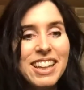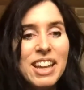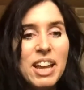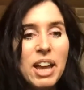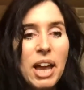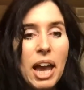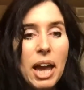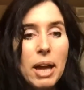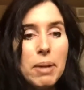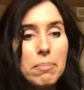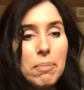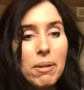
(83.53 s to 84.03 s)

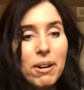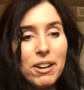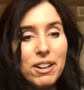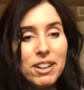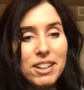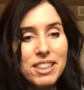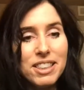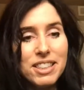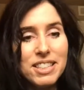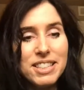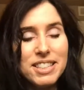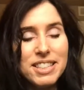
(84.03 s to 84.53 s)
And part of
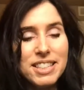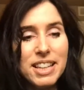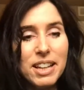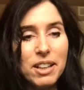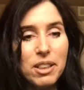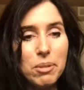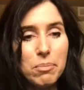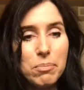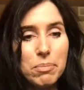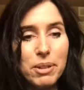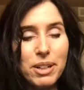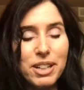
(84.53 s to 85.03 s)
this
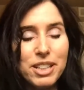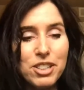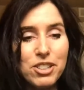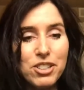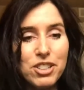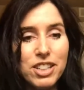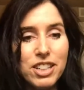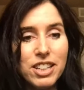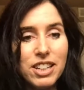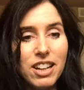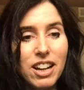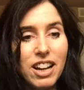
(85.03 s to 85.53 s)

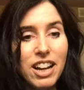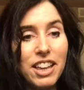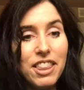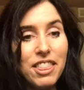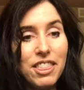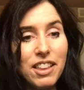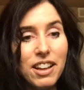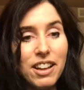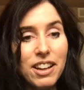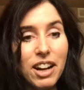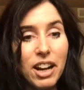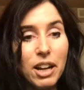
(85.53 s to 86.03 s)
celebration, I
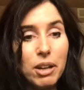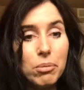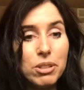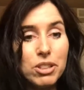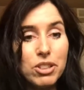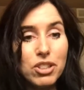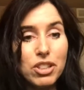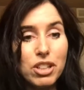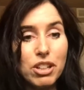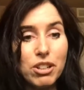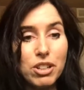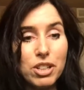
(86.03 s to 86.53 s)
thought I would
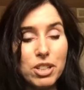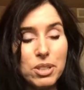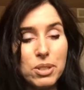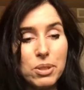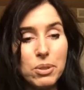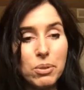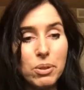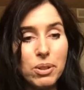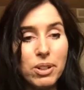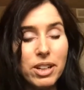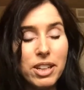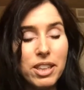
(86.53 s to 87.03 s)
share a
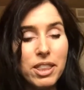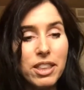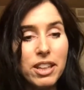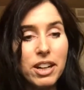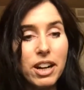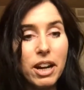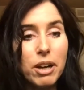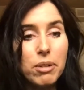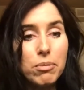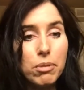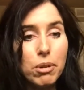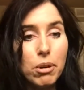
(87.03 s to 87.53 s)
story that
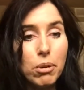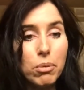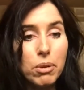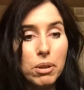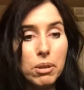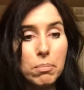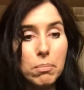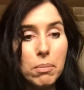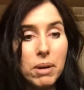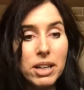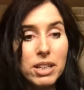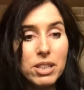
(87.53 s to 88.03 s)
I wrote with
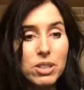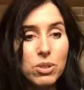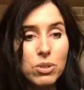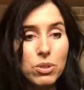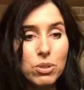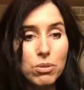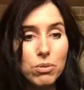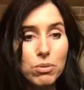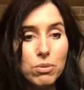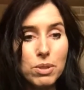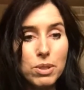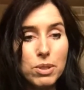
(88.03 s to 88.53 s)
my
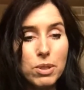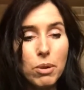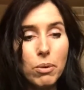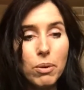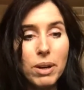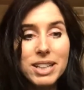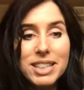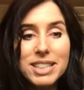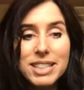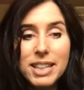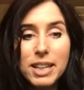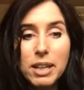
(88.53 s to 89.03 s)
students,
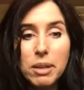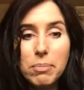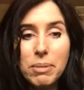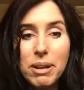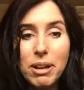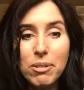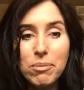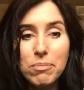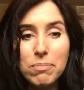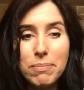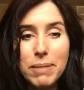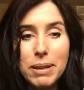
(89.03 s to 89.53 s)
I'd say
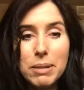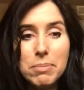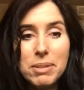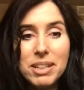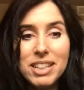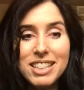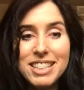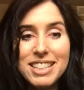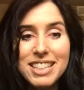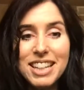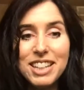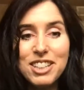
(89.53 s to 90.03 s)
about
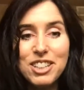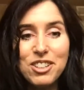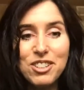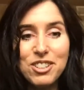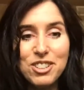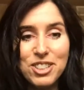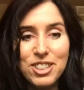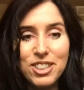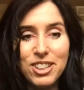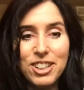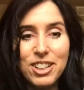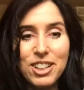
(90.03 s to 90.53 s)
maybe 10
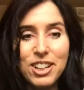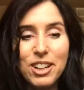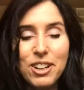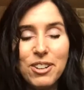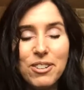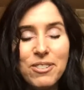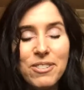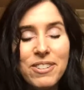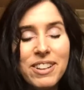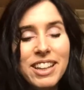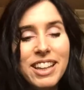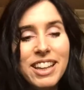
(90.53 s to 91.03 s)
years
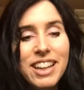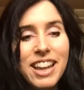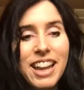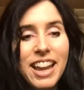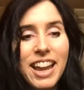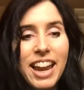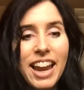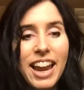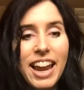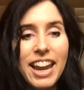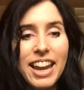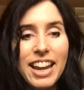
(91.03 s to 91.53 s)
ago.
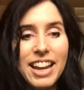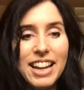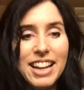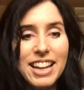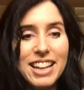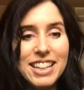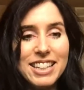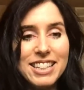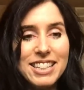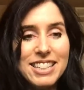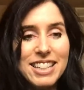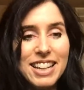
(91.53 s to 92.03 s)

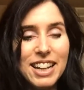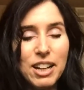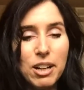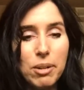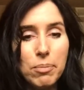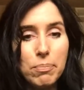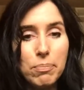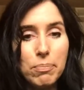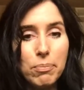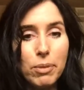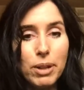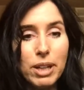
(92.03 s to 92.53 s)
And
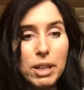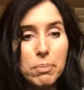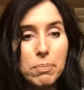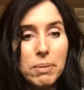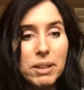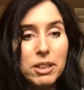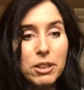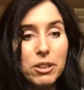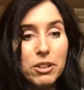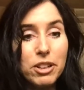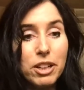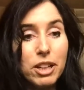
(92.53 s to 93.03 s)
we had
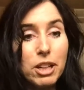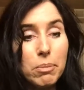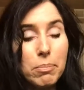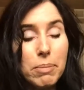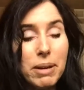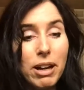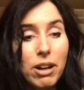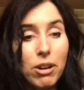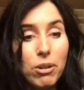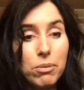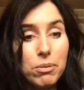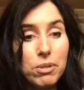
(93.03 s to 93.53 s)
been learning
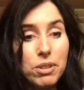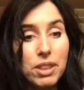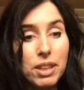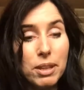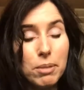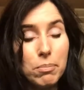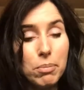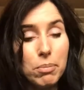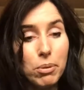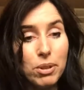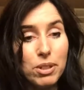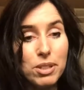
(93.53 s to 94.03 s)
about the
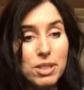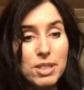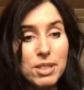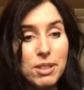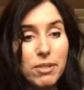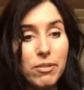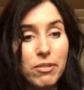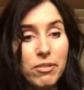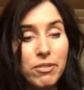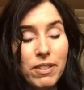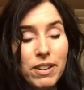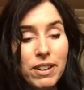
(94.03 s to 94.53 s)
importance
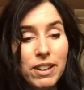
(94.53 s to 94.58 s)
of